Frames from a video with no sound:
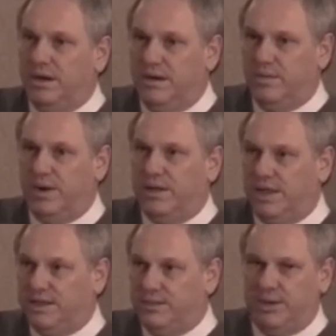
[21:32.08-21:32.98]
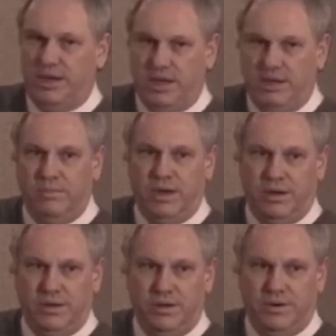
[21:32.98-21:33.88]
And one of the things I'm going to
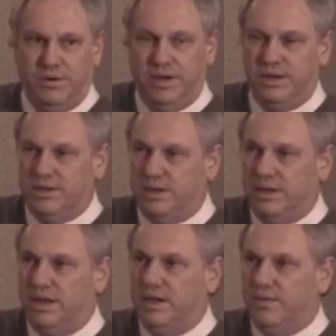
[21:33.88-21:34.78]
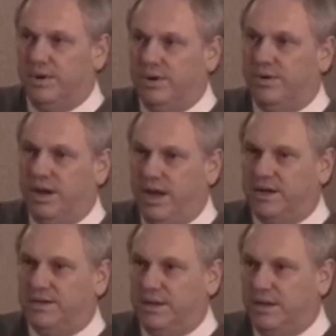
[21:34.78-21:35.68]
email you is a link where you can
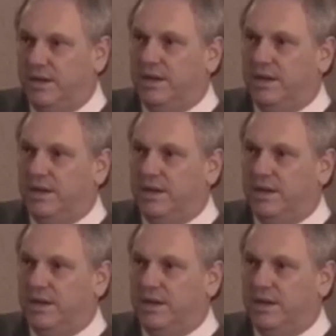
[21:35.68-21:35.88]
actually,